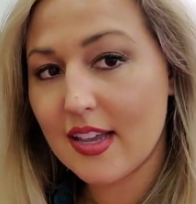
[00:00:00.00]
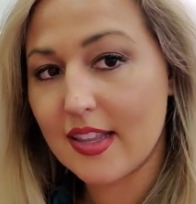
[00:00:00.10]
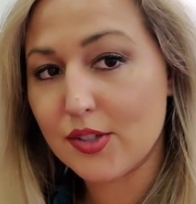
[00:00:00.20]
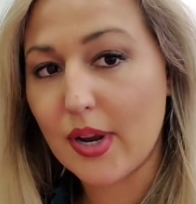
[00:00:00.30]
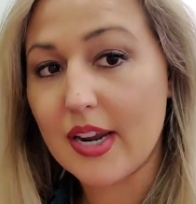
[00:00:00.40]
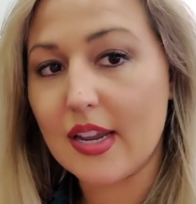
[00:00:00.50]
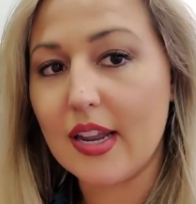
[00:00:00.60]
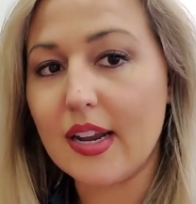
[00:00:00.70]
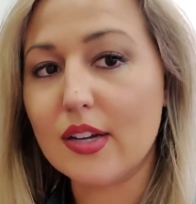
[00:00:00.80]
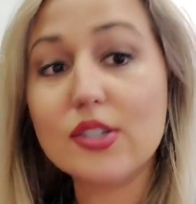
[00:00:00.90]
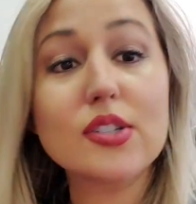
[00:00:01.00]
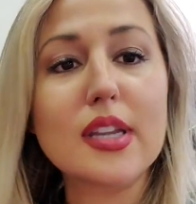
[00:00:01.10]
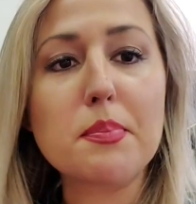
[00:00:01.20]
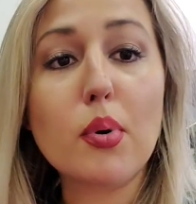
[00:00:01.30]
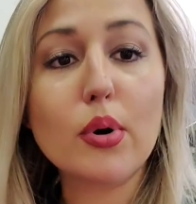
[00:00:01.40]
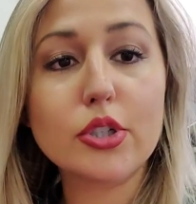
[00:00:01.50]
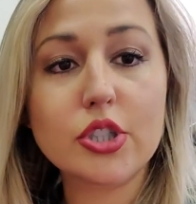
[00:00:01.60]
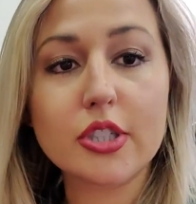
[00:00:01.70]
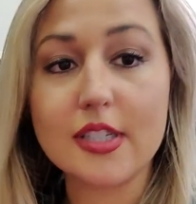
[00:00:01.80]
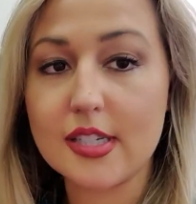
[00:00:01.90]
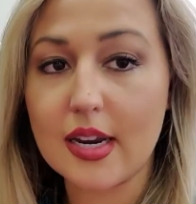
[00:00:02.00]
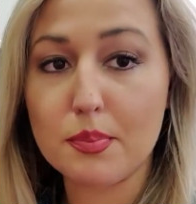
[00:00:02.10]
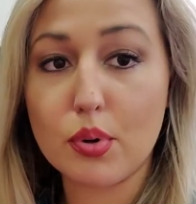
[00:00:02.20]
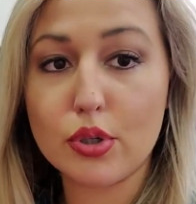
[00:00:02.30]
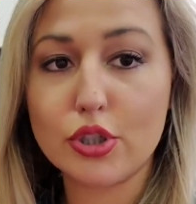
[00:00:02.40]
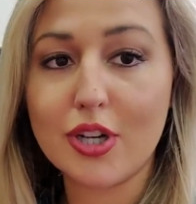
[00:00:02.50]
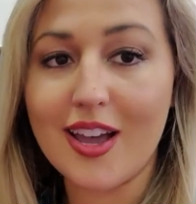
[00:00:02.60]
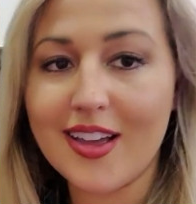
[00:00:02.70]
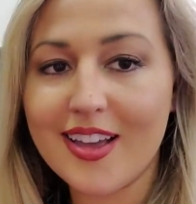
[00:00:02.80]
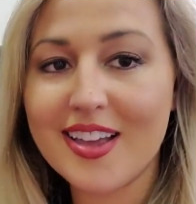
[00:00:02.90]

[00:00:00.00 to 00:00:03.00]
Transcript: That's right, and I also say Porsche instead of Porsche.